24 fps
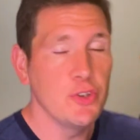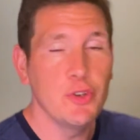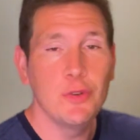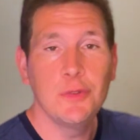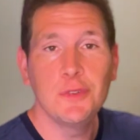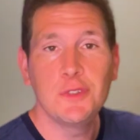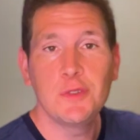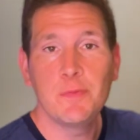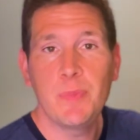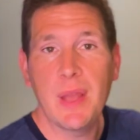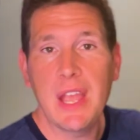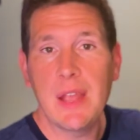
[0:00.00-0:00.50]

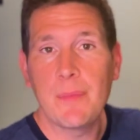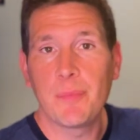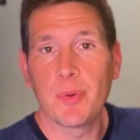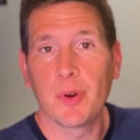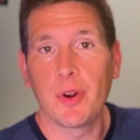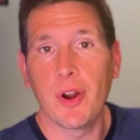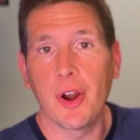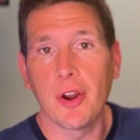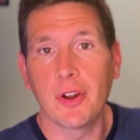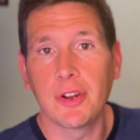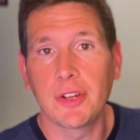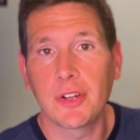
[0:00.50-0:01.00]

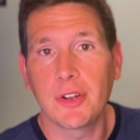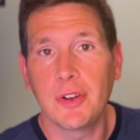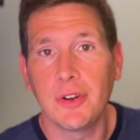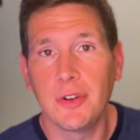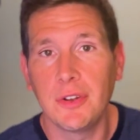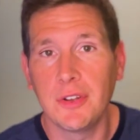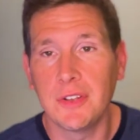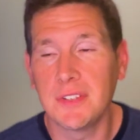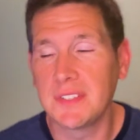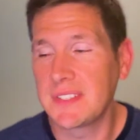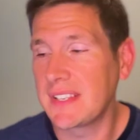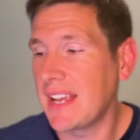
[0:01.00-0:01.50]
newspaper
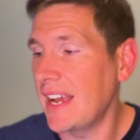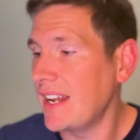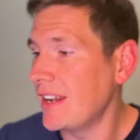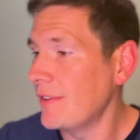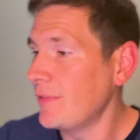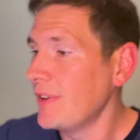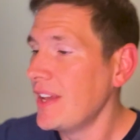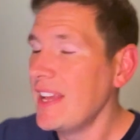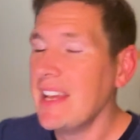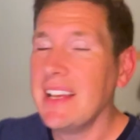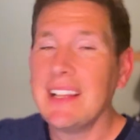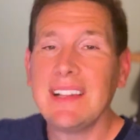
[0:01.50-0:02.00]
articles kind
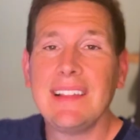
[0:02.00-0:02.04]
of